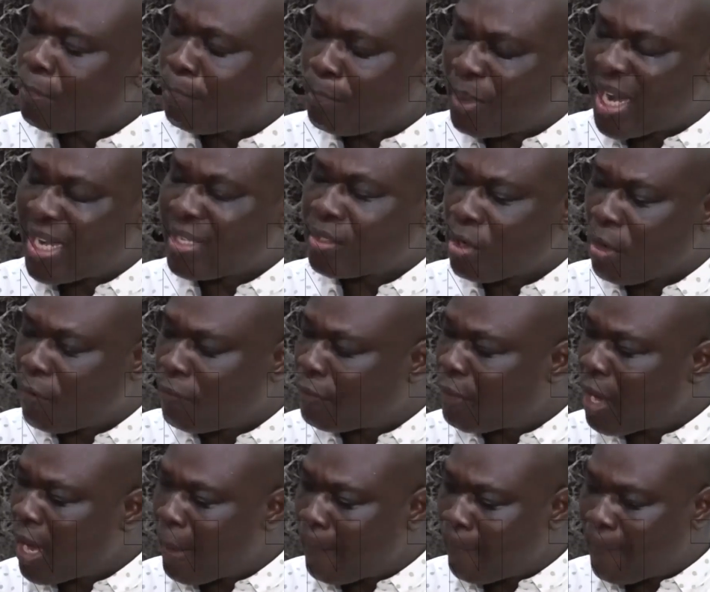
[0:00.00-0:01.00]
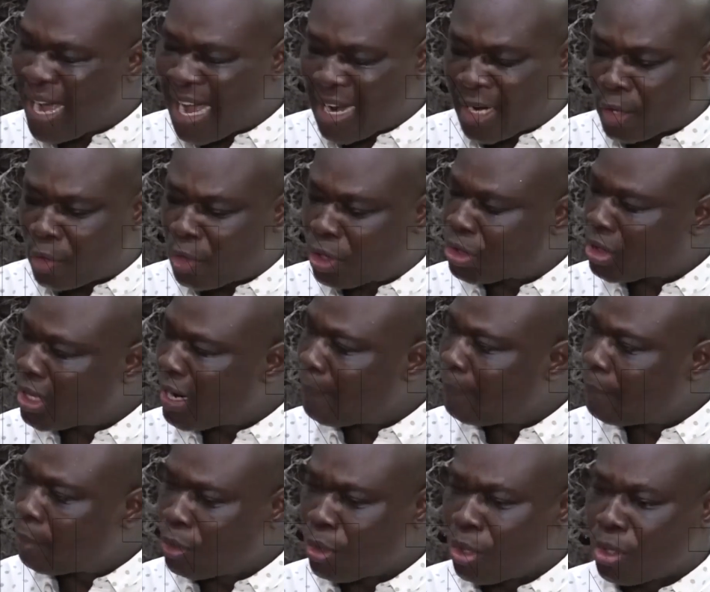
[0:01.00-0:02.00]
price of agricultural
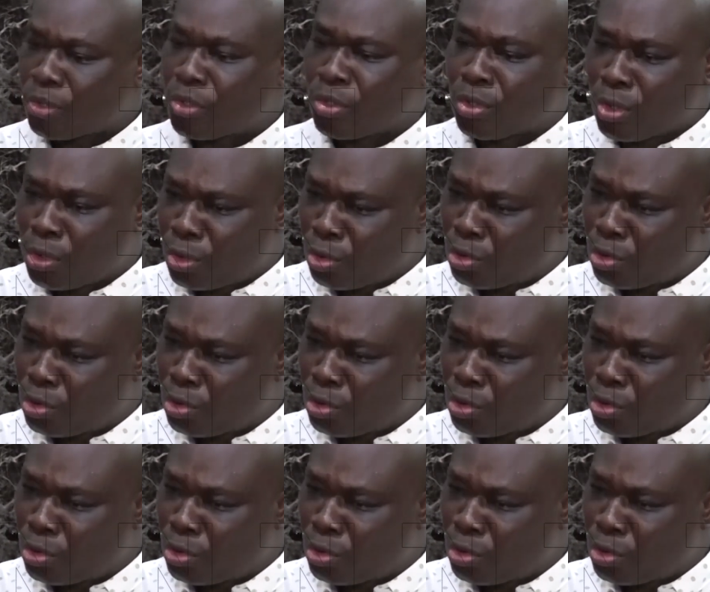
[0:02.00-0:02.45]
products